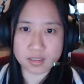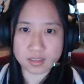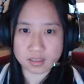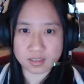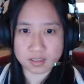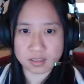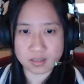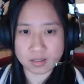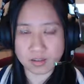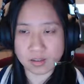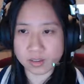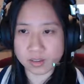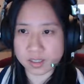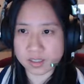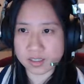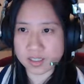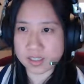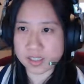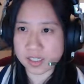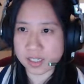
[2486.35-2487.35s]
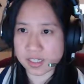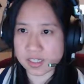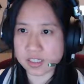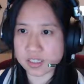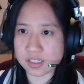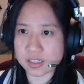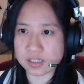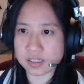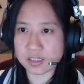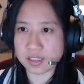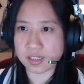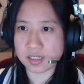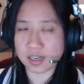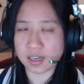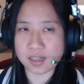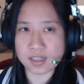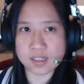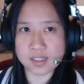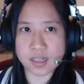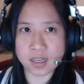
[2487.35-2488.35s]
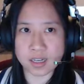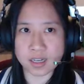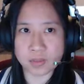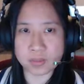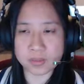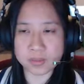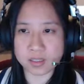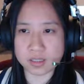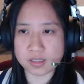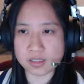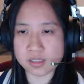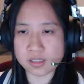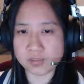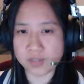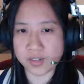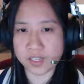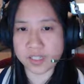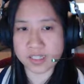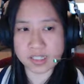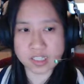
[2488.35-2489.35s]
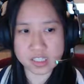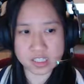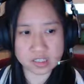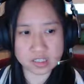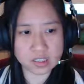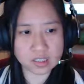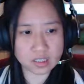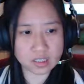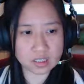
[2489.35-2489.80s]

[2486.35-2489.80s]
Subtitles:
organization that has helped us financially.